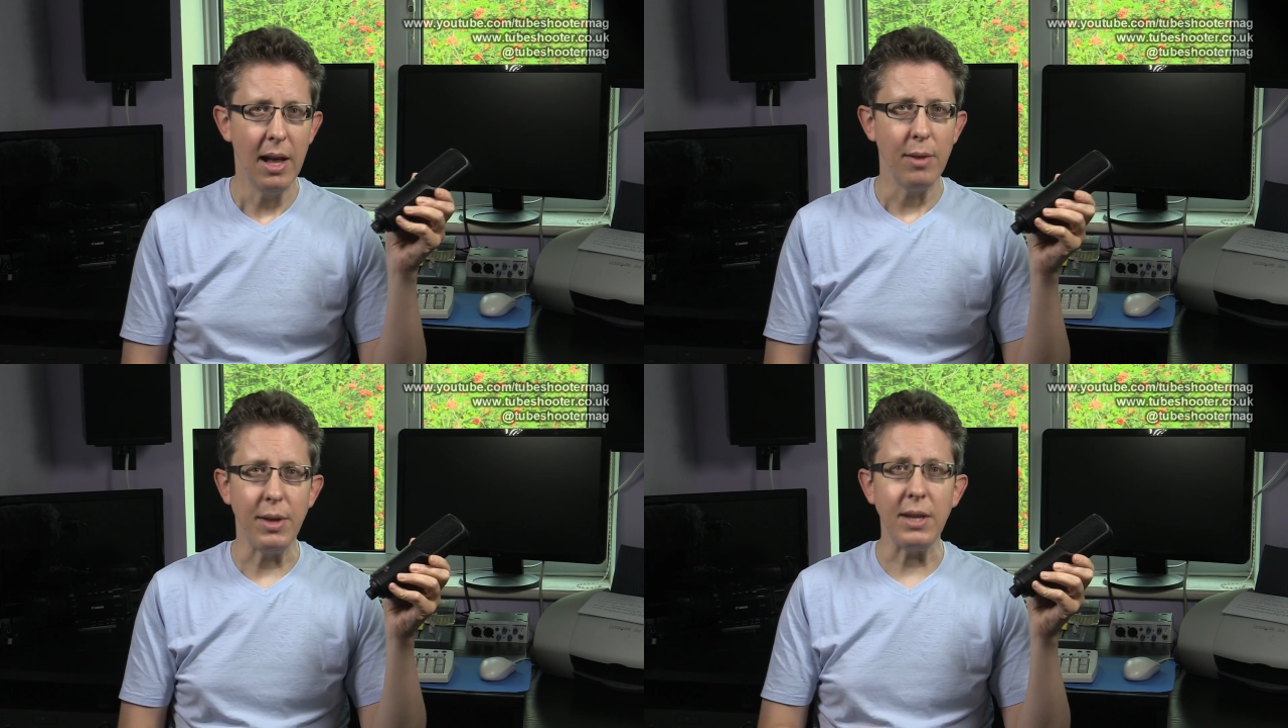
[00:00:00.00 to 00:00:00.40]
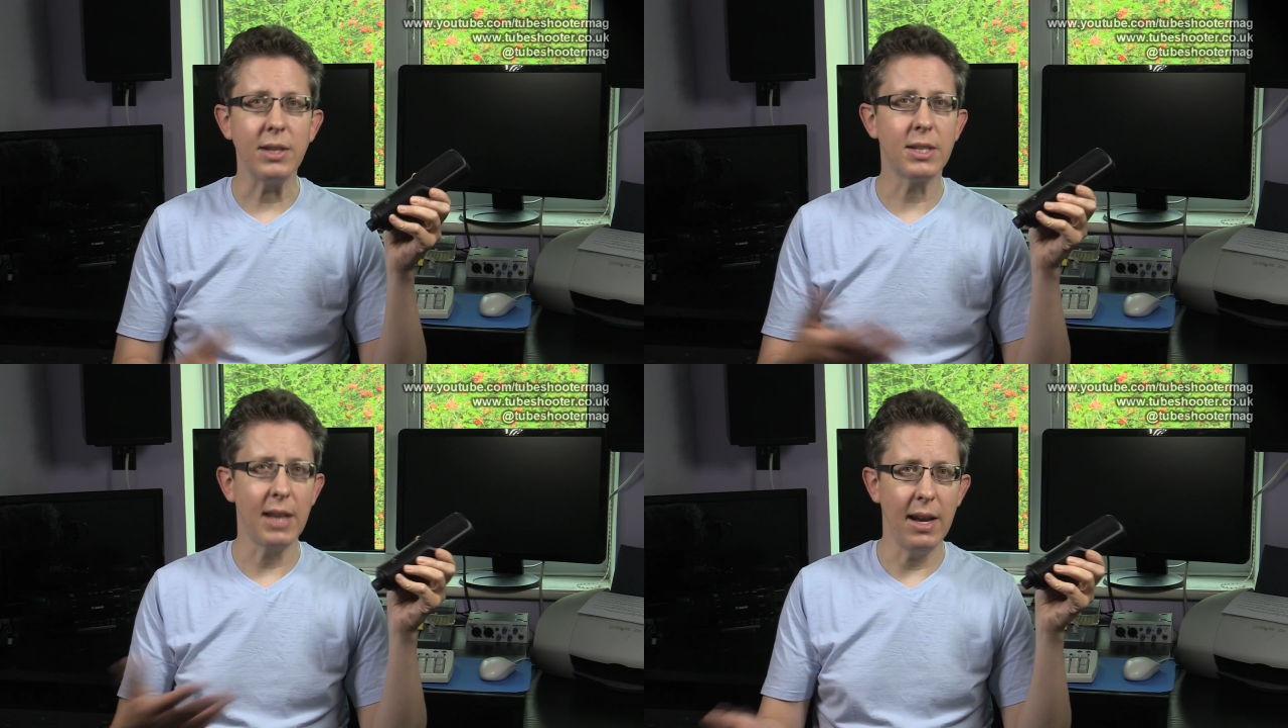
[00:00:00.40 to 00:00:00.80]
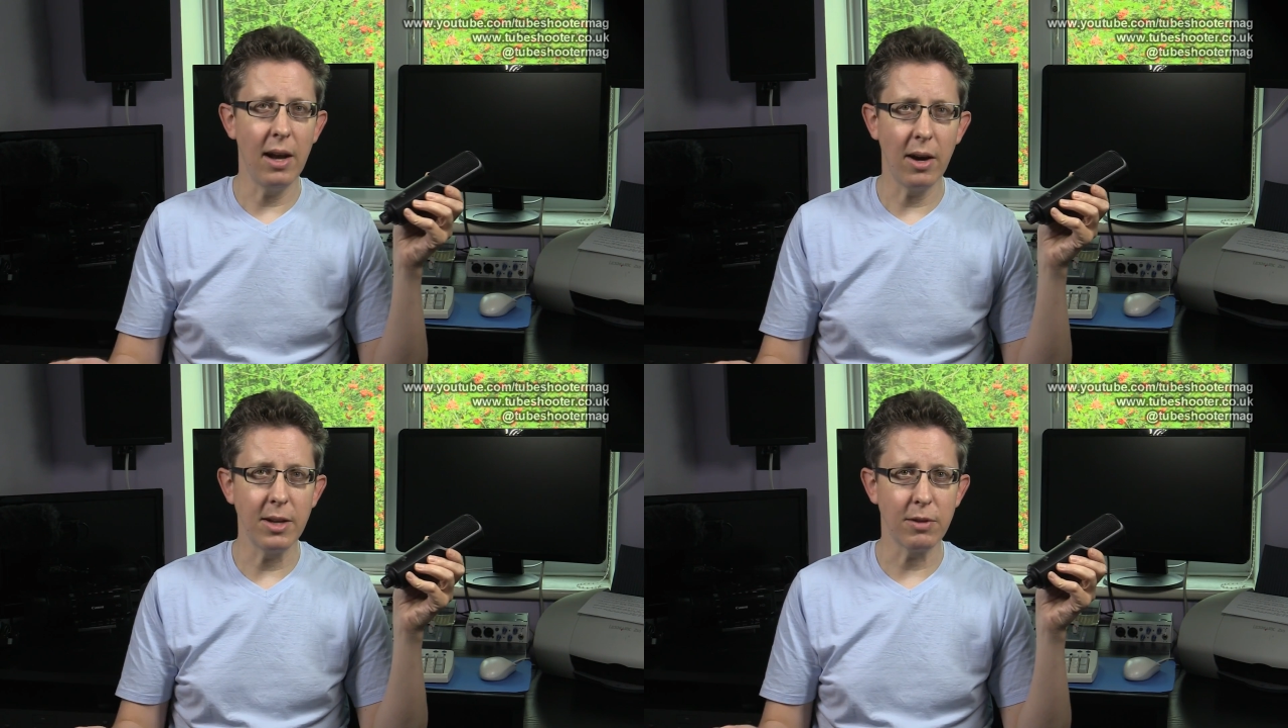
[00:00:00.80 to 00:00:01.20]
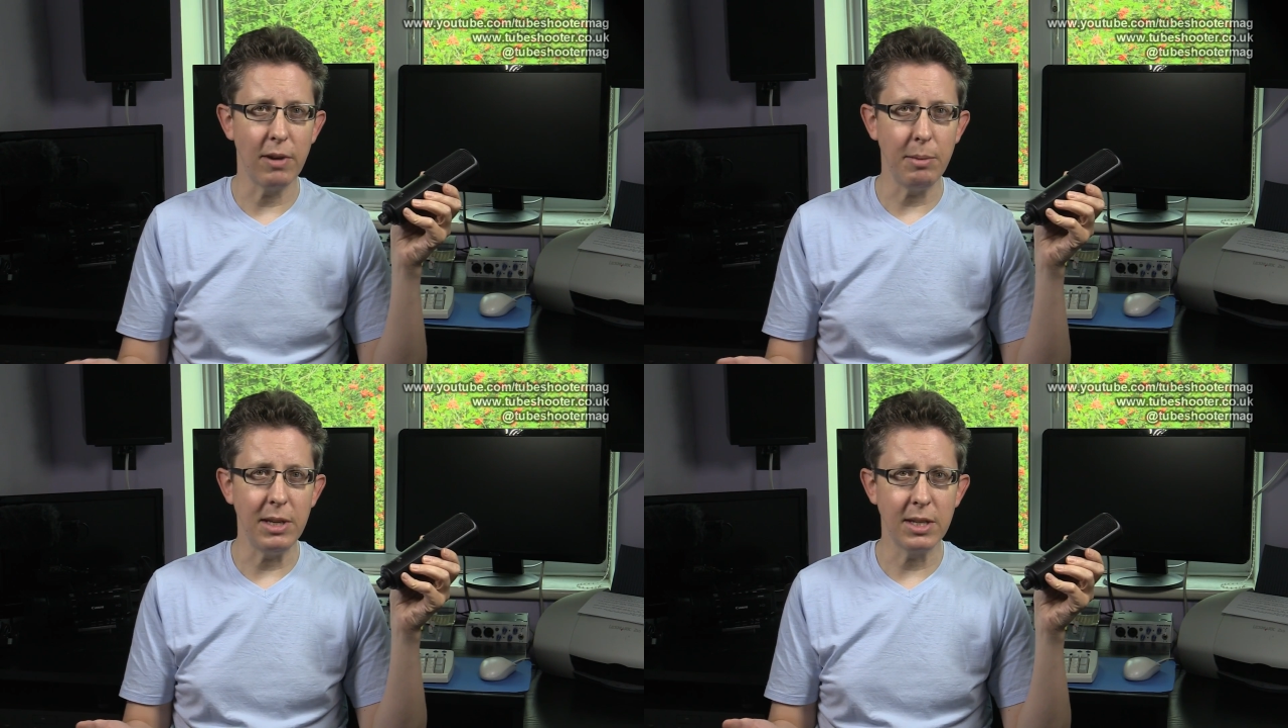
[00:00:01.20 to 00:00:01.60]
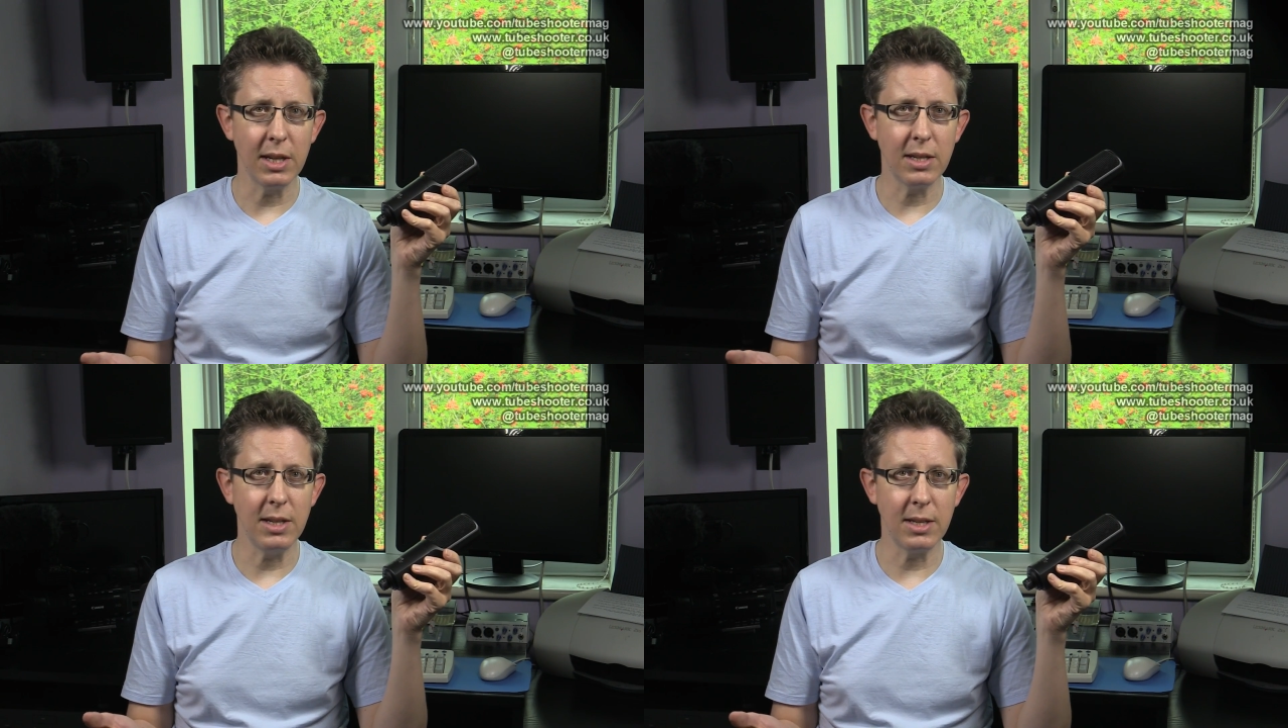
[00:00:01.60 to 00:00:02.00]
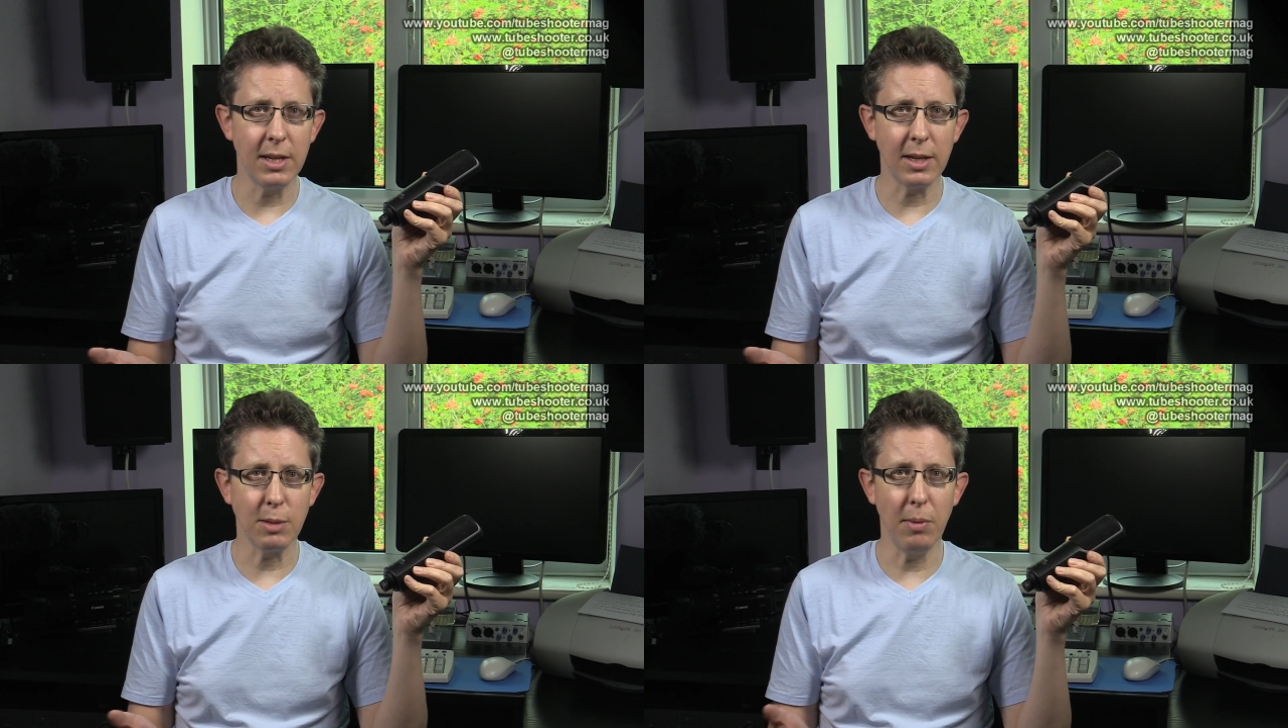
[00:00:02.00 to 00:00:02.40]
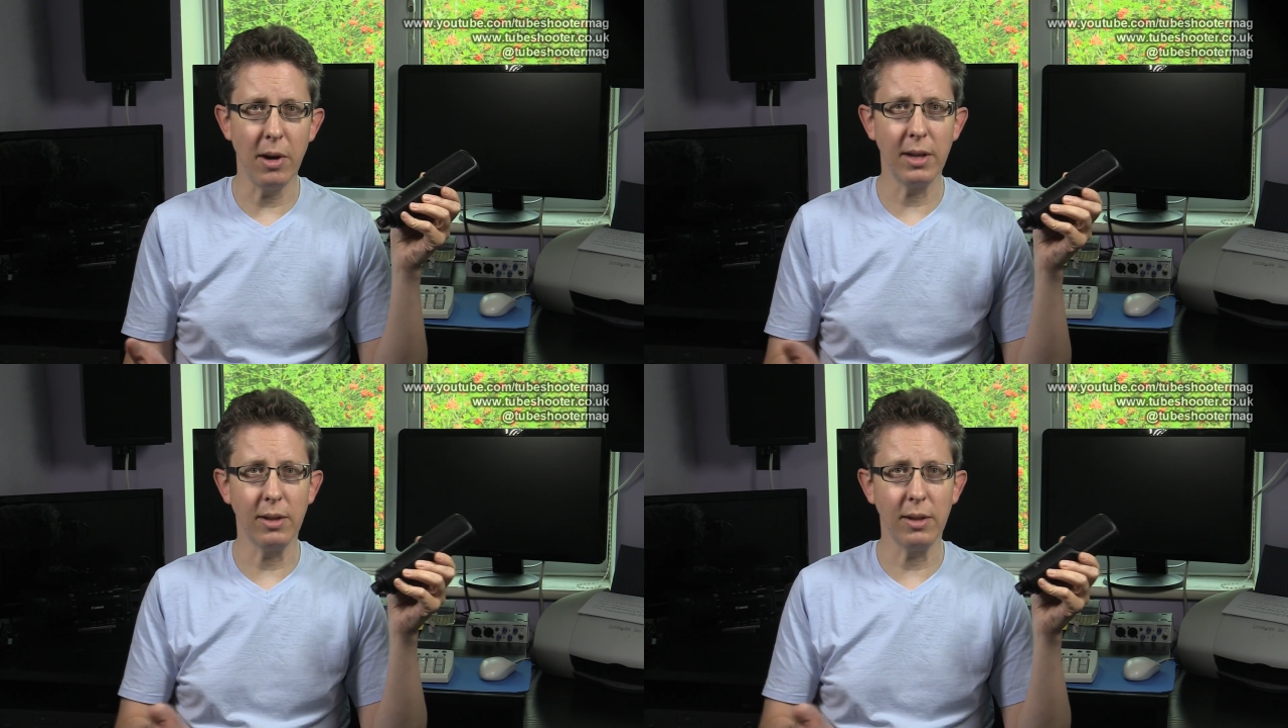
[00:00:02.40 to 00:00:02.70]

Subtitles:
The Sennheiser ME66 mic